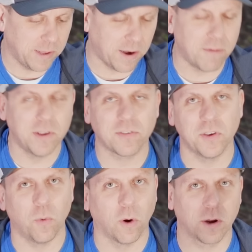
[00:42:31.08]
it
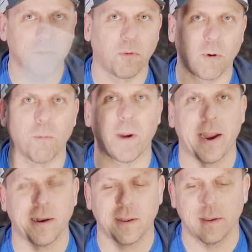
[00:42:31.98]
obviously works for
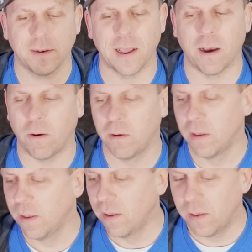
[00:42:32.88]
rain. Now,
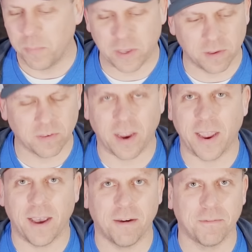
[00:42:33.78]
because I
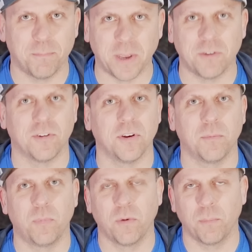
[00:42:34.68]
have
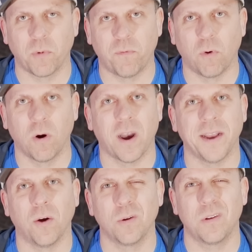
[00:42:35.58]
mentioned before, I
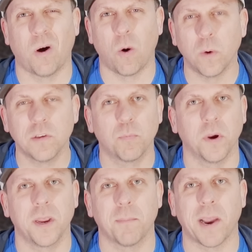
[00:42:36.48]
don't always
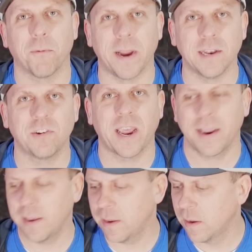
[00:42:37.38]
bring my rain
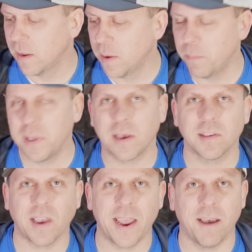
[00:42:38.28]
jacket
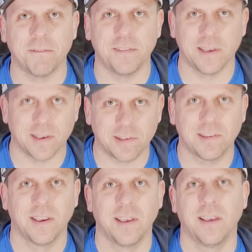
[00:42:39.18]
because I have this.